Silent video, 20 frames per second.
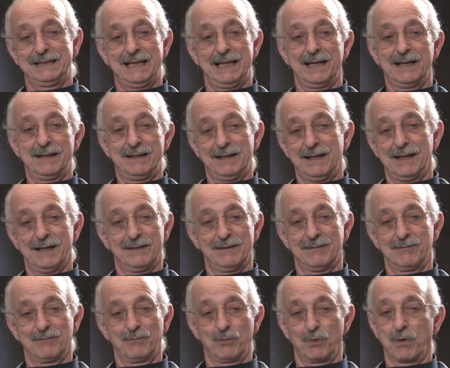kid
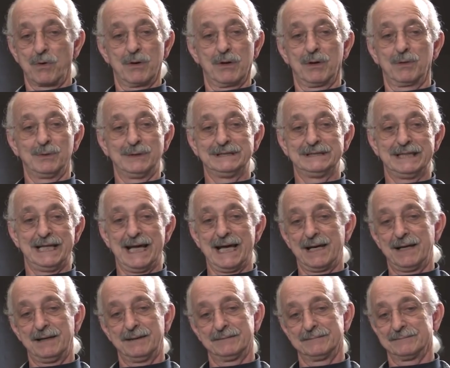in rural
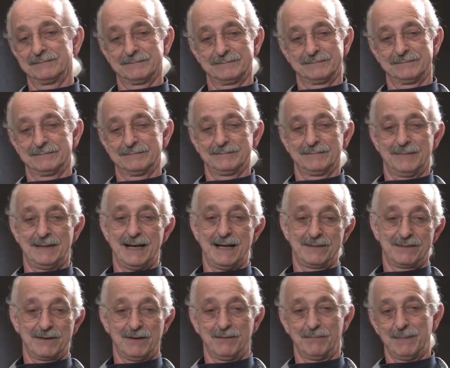Louisiana,
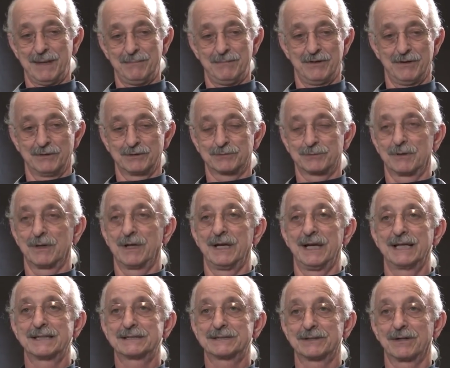I thought maybe those were
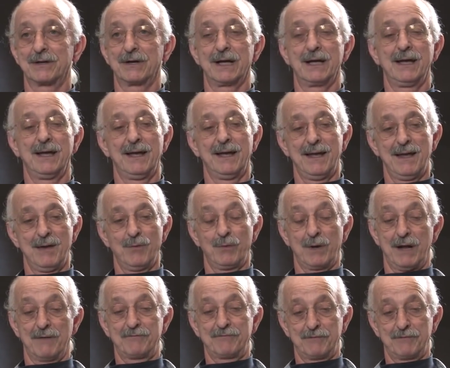unnecessary. When I